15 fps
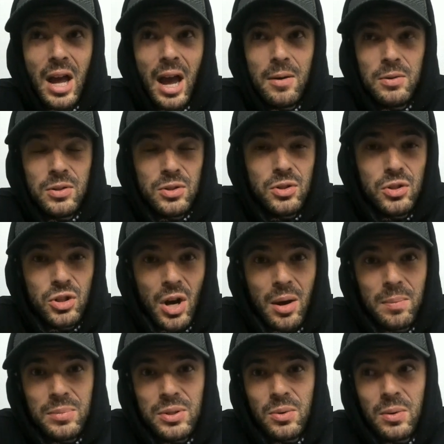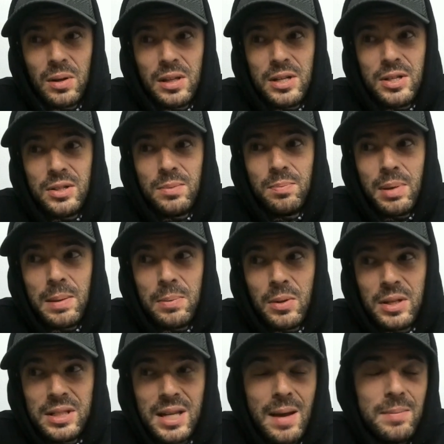I was jumped, or at least
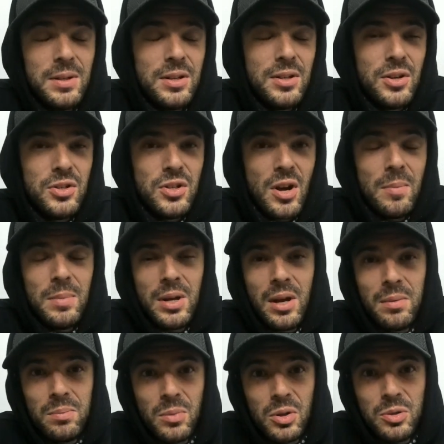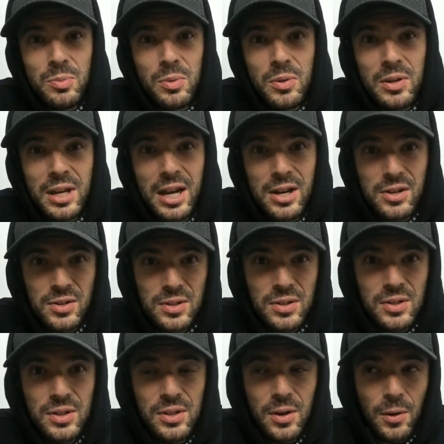people attempted to jump me on multiple
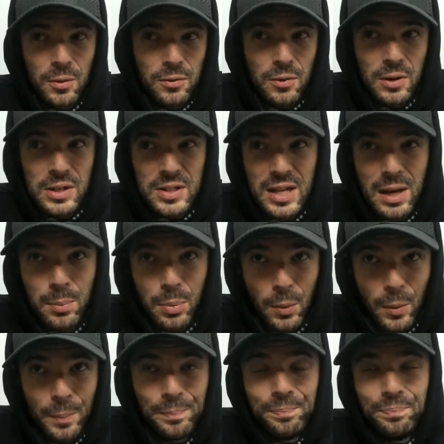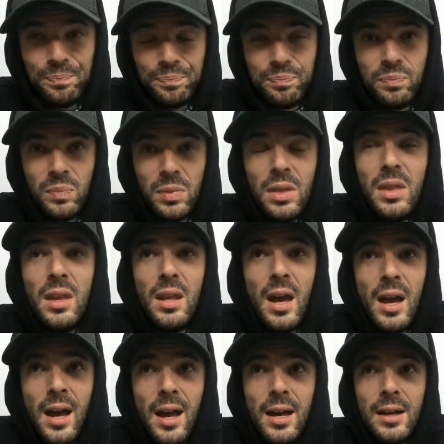occasions. You know, for example,
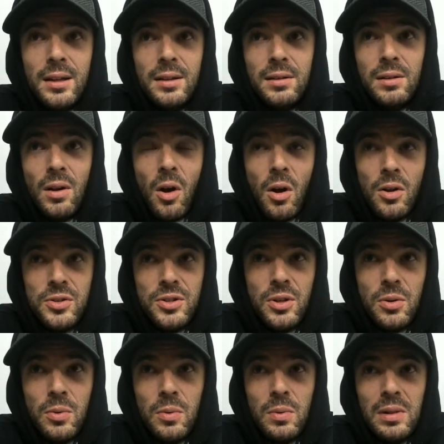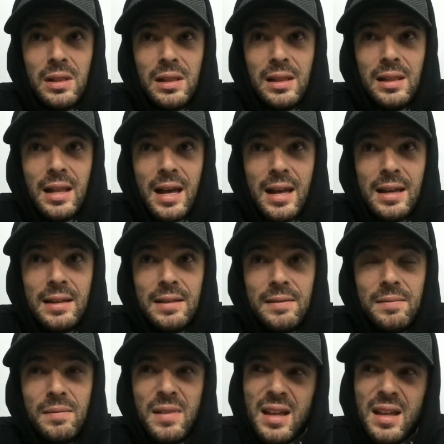uh, also, uh,